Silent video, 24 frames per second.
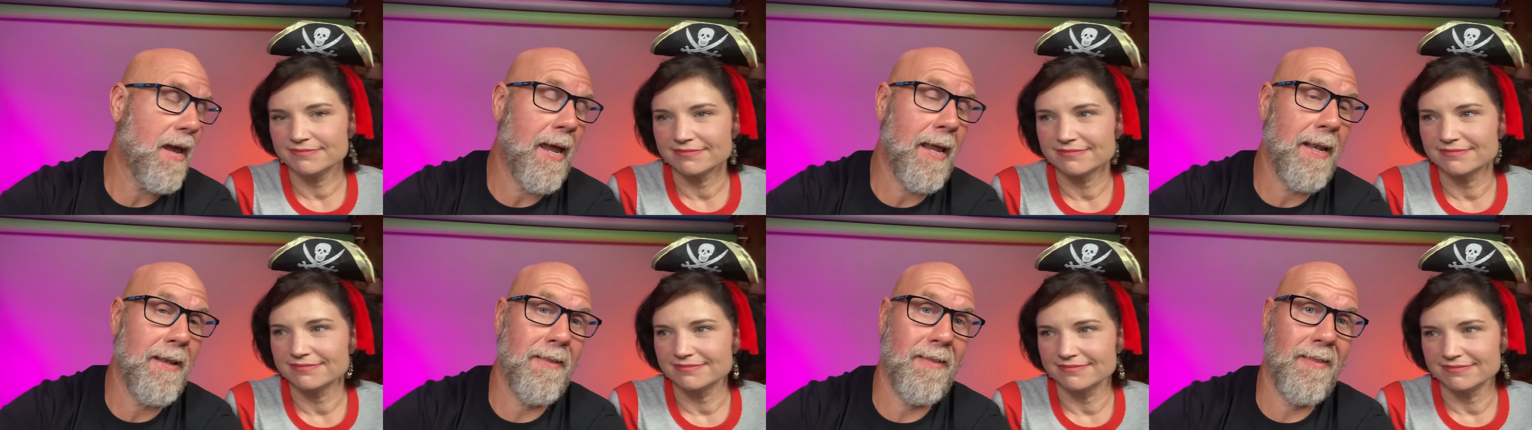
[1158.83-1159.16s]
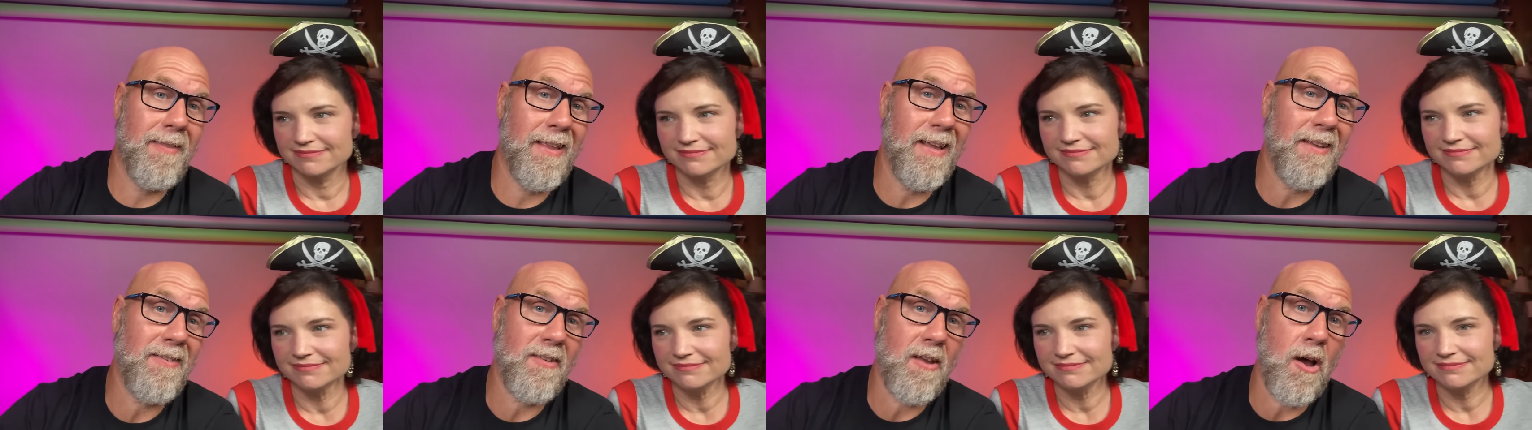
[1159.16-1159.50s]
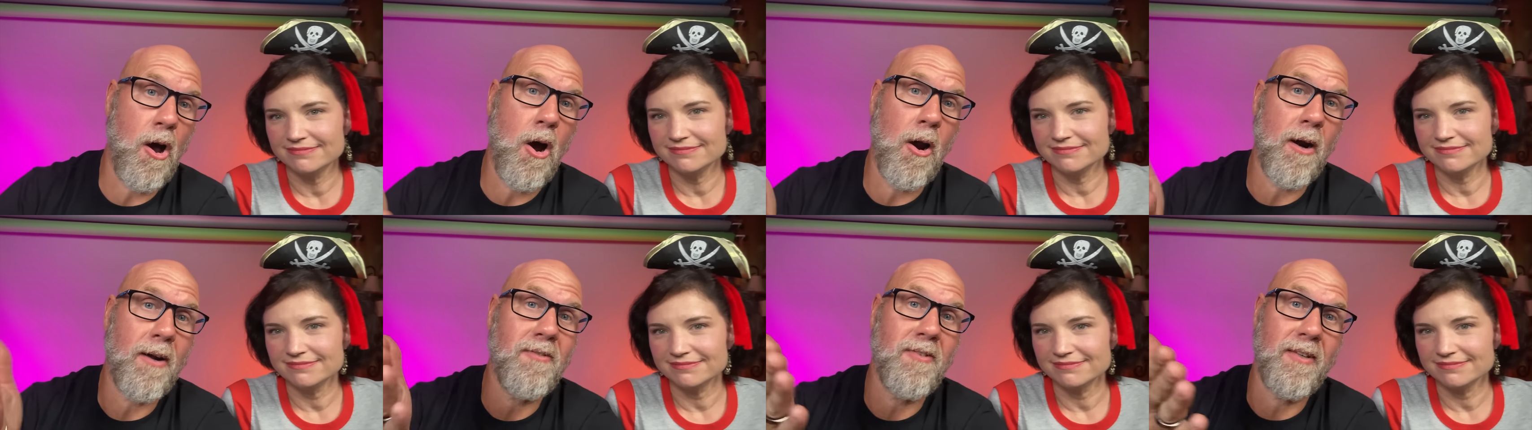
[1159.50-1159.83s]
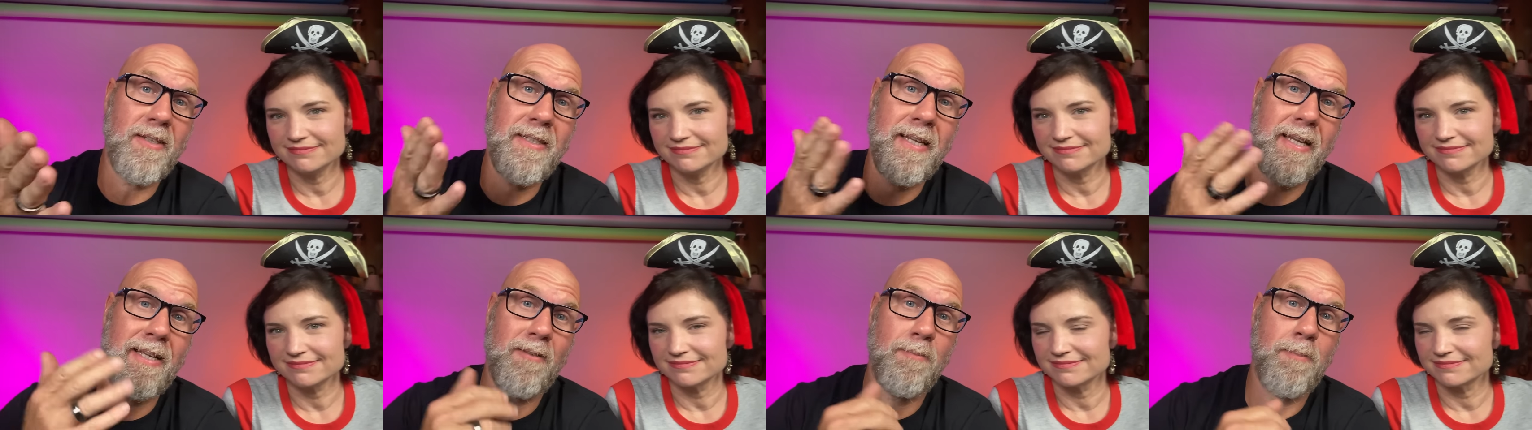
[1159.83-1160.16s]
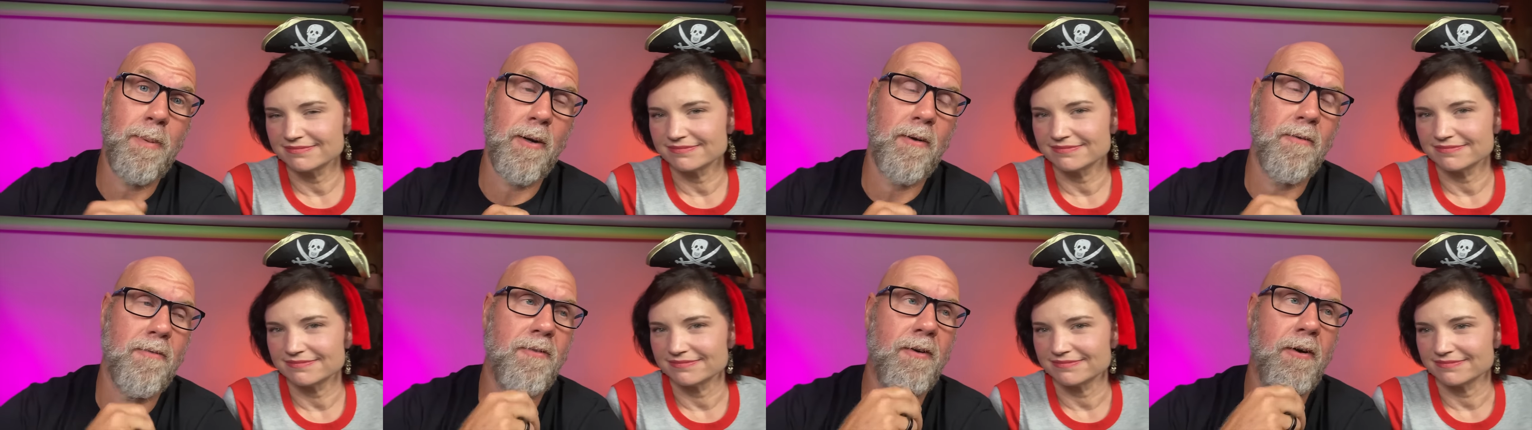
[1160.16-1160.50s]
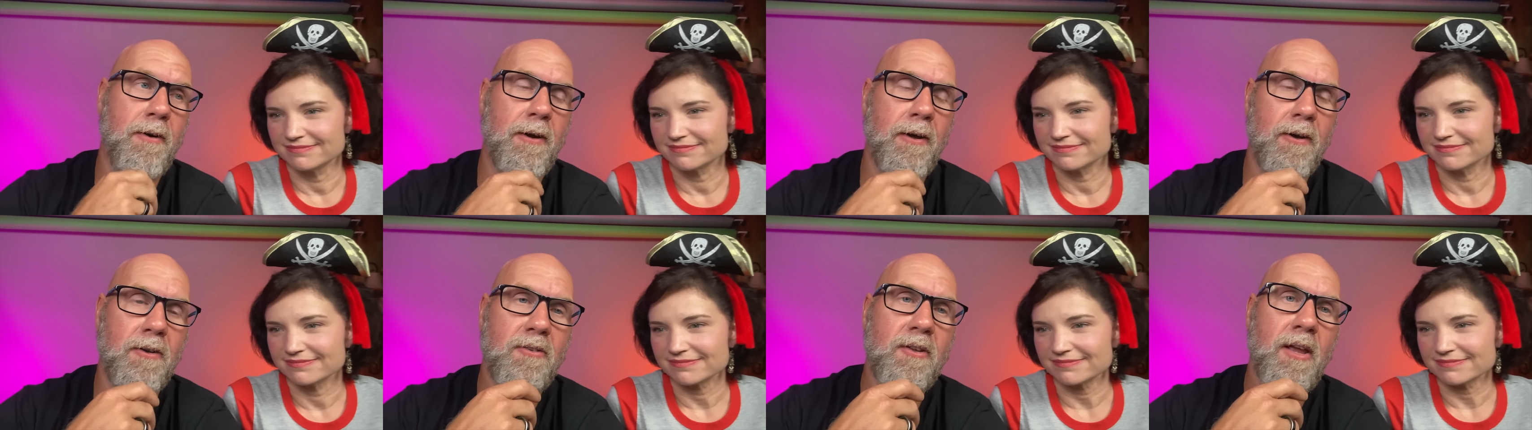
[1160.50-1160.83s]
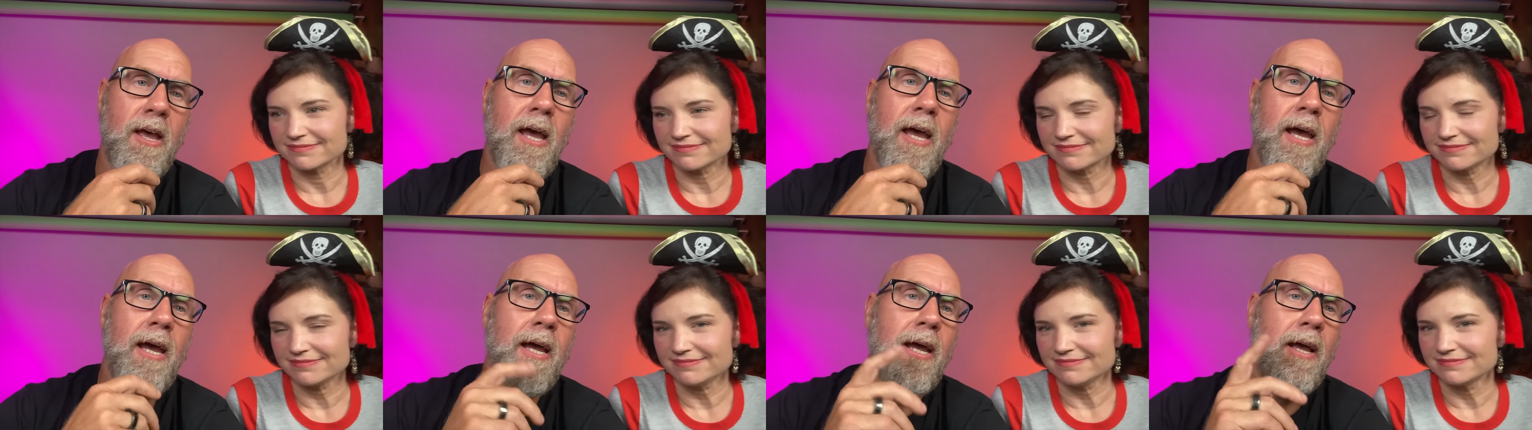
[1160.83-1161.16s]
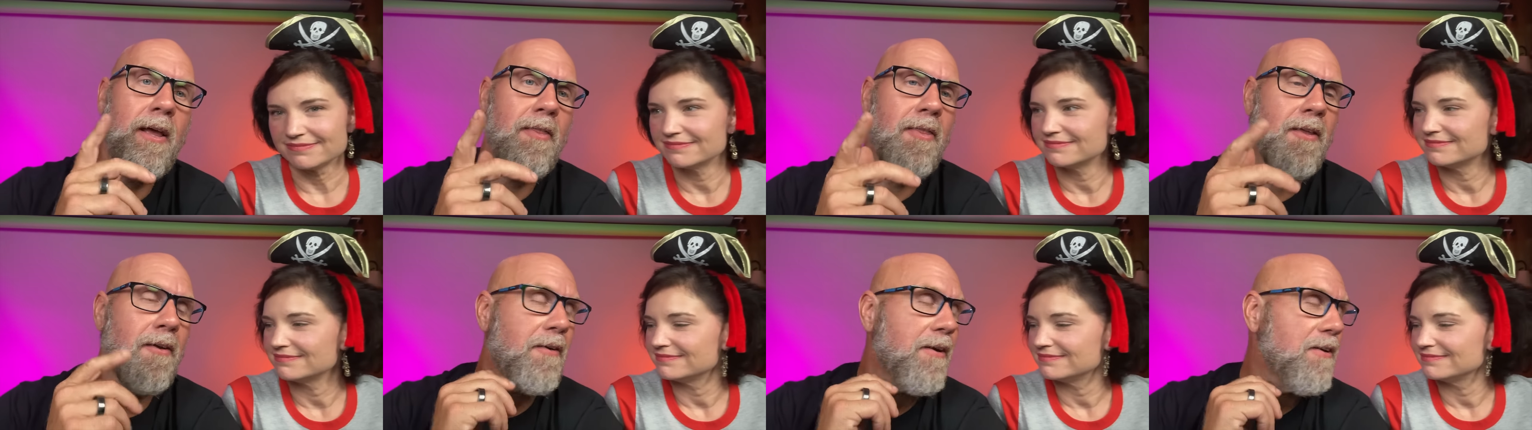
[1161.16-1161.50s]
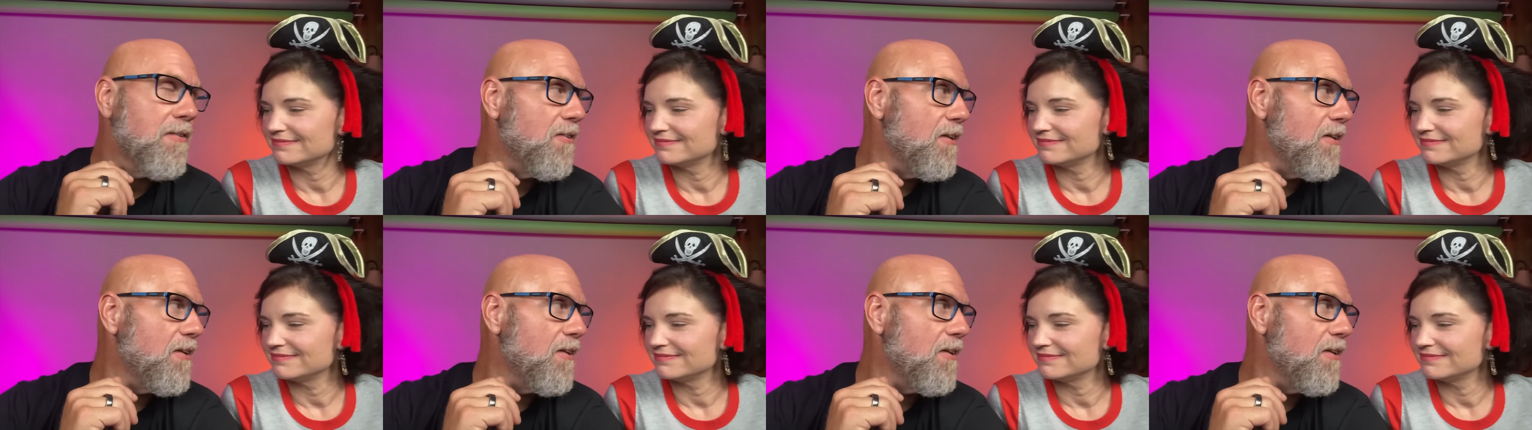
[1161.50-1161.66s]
Speaker 1: And this honestly takes better photos. There is an